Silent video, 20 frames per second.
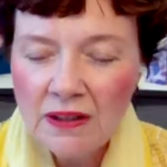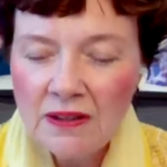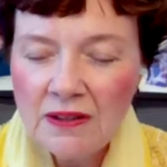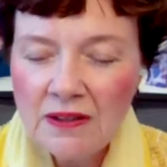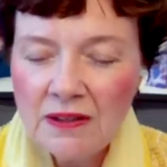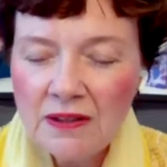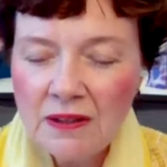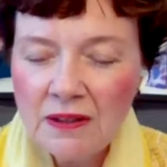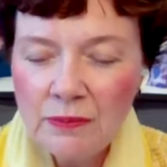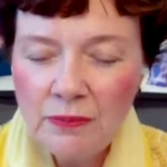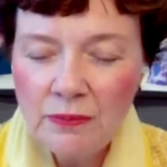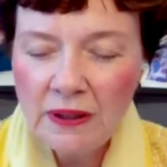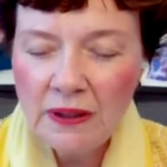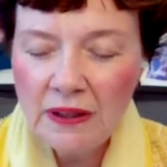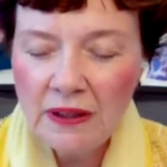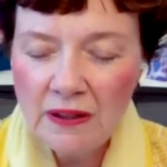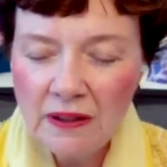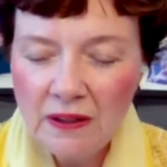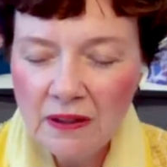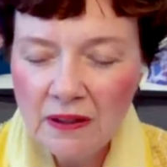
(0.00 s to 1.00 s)
is to
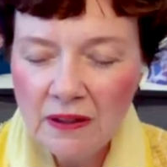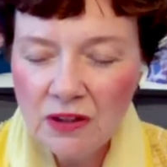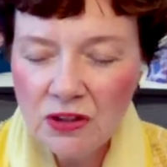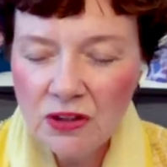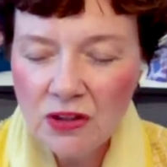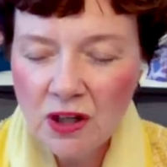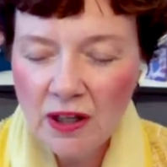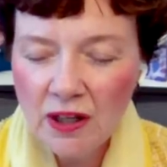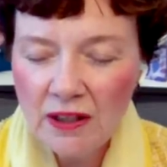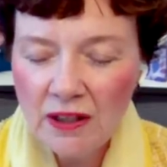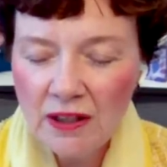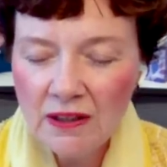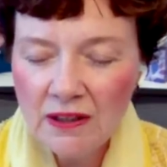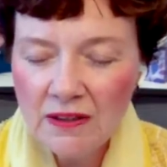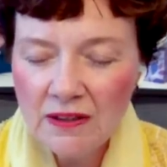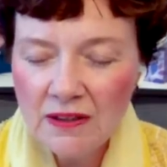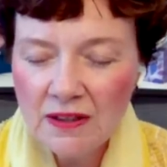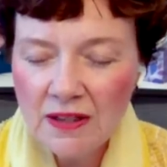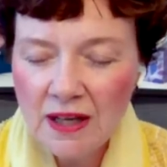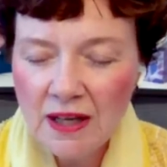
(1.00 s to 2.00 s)
be the
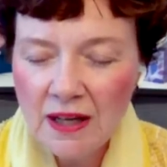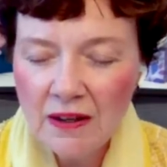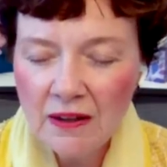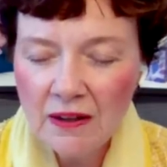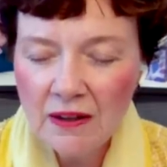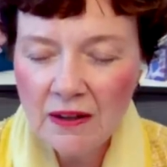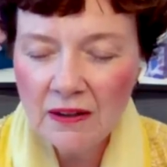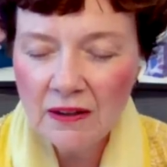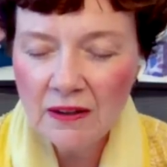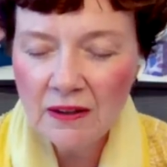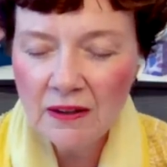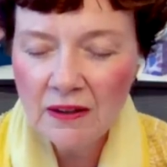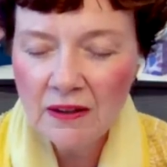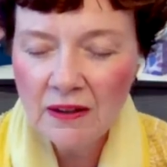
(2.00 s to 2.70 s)
shining cell